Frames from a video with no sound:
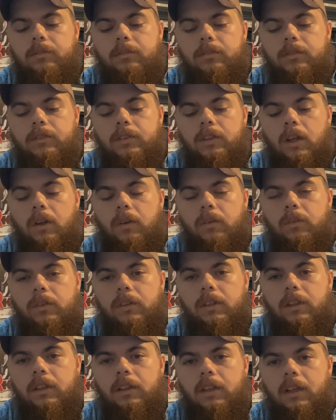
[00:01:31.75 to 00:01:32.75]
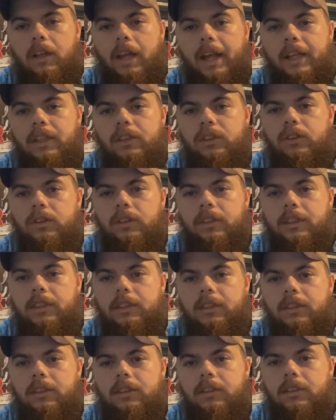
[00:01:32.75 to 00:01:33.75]
So the answer
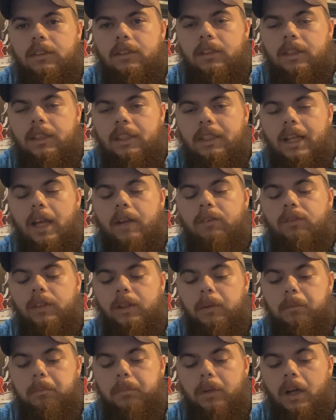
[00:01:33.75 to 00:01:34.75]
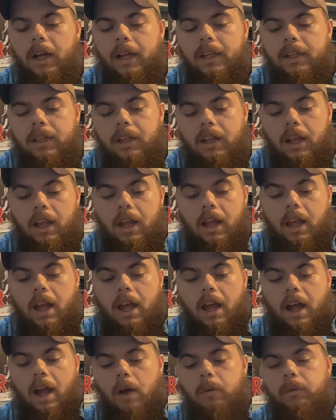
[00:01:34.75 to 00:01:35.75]
is definitely, but
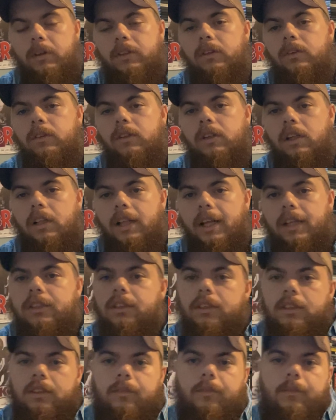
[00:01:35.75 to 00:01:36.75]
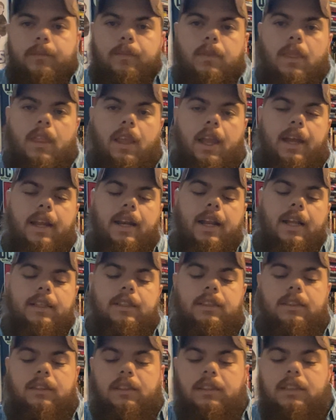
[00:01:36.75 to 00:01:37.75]
I went through the collection and I
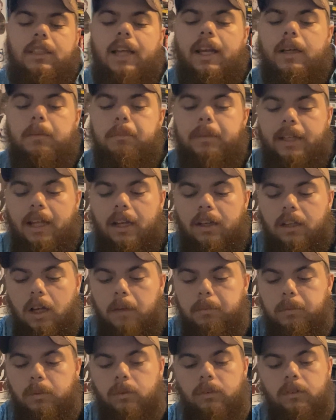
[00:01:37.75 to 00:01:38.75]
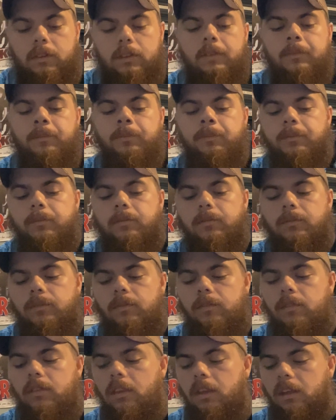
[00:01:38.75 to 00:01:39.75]
decided to pick out a couple
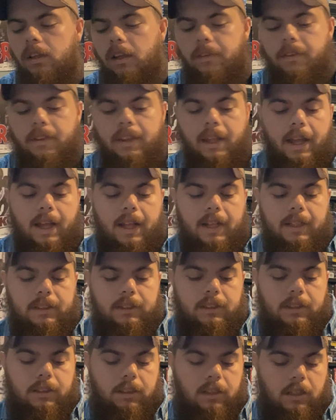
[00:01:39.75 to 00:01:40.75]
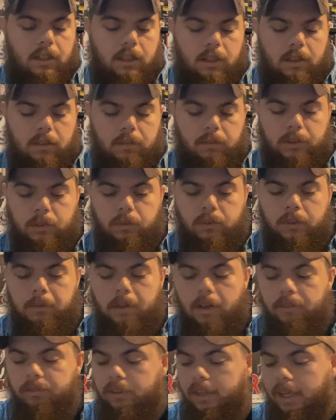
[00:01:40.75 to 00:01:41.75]
that, which one
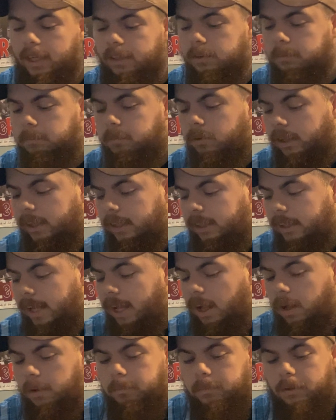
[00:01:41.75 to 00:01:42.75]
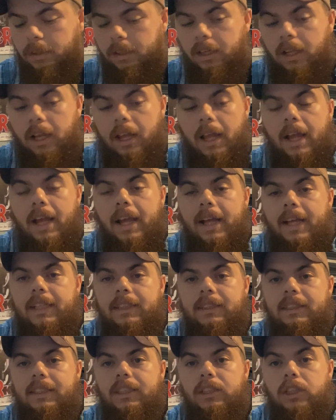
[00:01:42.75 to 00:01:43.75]
I forgot to bring down, but
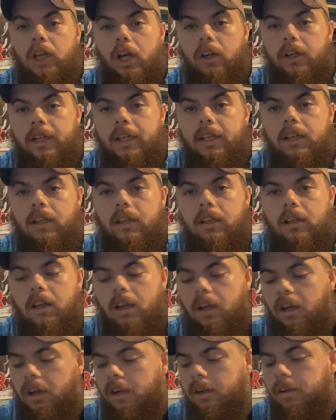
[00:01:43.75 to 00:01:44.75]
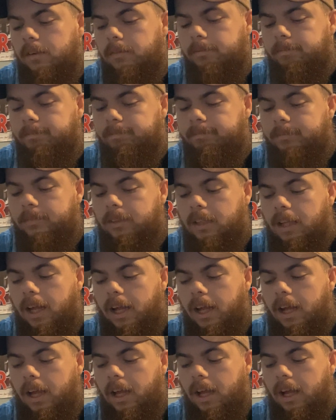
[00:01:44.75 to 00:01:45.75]
is The Turning.
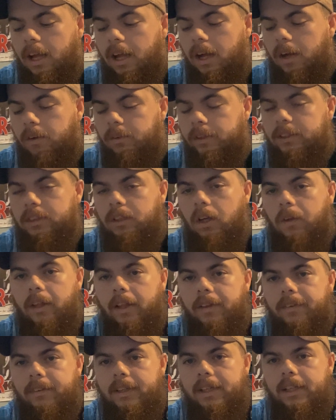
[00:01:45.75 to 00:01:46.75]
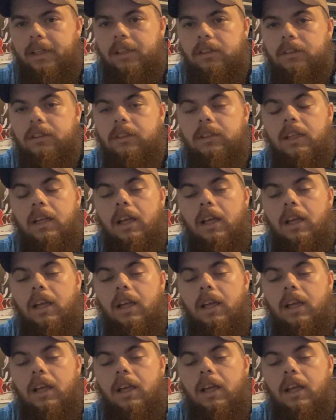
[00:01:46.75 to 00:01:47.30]
We saw that in theaters,